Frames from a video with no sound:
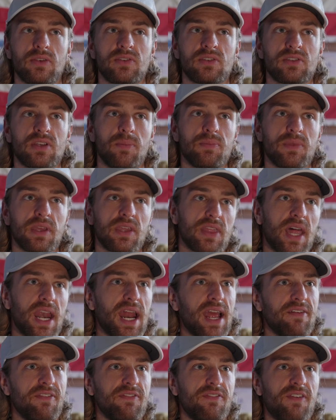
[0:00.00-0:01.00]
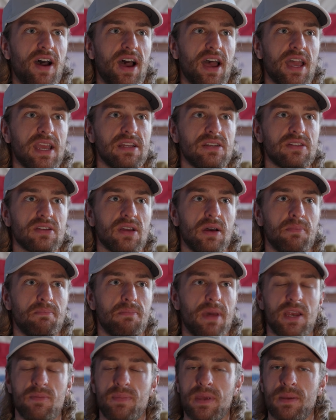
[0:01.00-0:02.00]
Something that I find
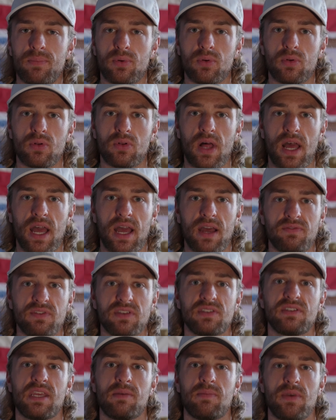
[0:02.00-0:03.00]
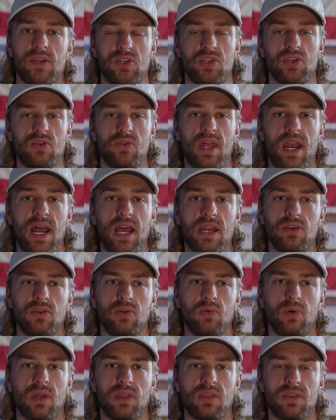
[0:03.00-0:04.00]
many people have the same issue that I
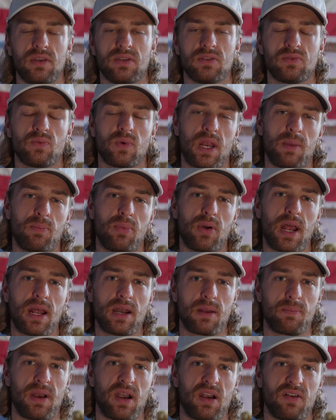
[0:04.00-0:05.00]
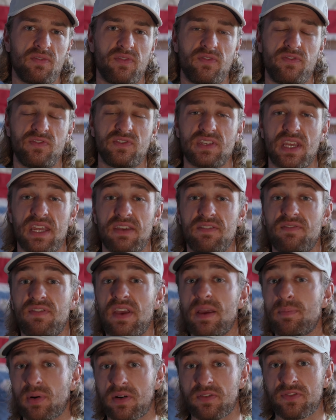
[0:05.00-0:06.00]
do with is when I put on a pair of, say,
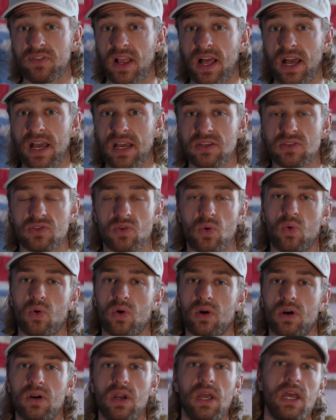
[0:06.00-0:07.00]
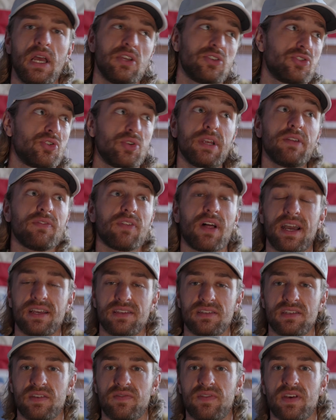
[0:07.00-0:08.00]
vapor flies or streak
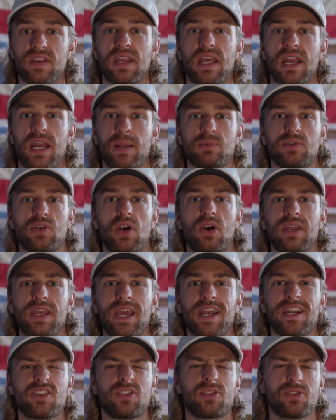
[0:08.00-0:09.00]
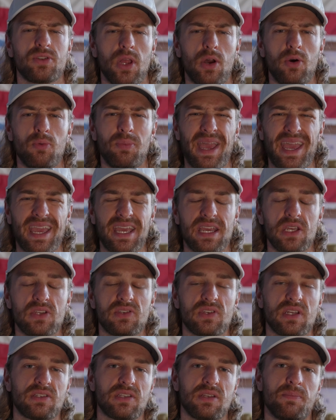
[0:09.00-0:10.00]
flies even, and I'm starting at a slow
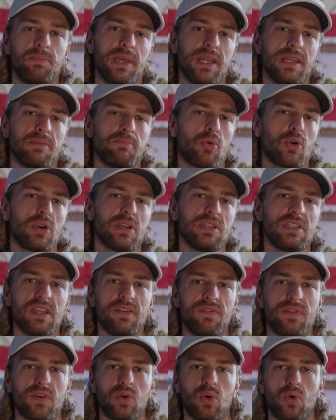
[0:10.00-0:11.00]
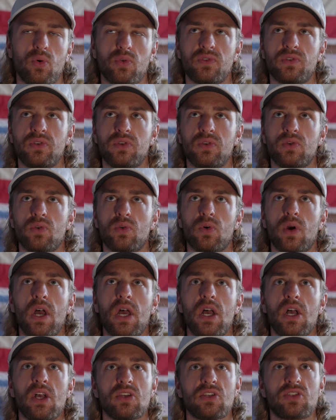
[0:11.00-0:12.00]
pace, it's a bit more difficult to
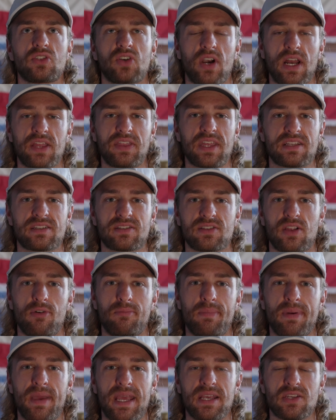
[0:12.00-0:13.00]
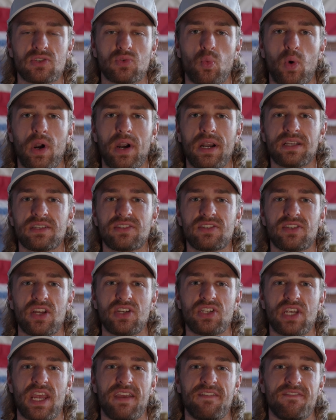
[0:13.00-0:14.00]
start at that slow pace wearing
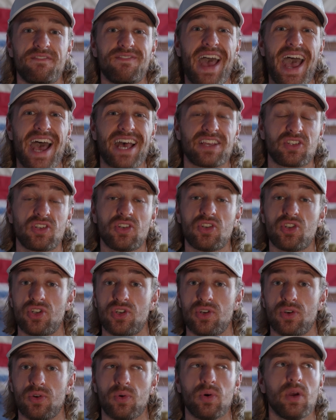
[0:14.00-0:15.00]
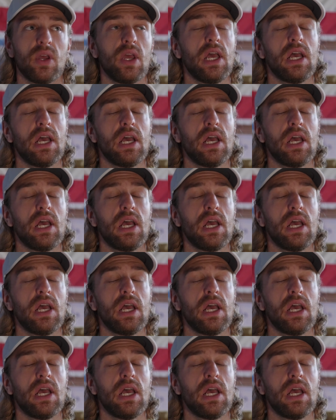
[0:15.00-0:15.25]
such a fast shoe.